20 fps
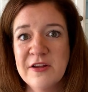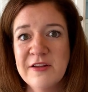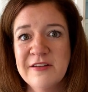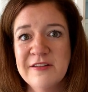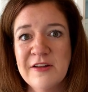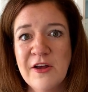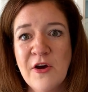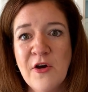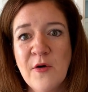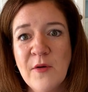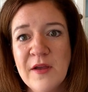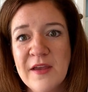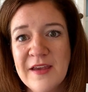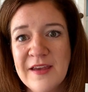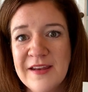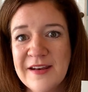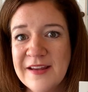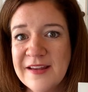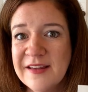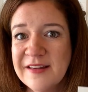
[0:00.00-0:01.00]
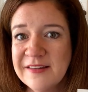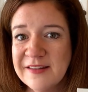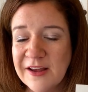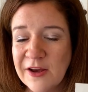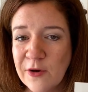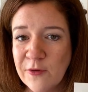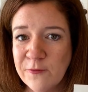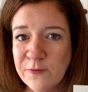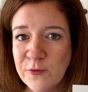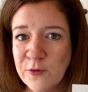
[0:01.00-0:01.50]
So it is
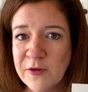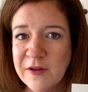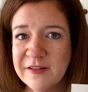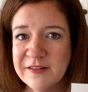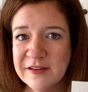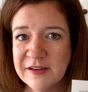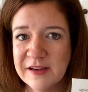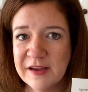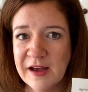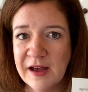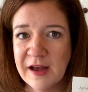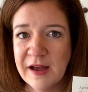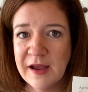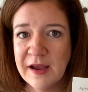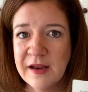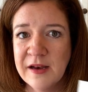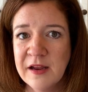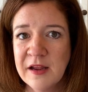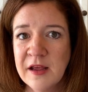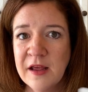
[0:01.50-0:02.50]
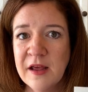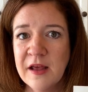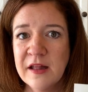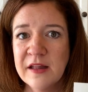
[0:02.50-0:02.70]
helpful as a guide.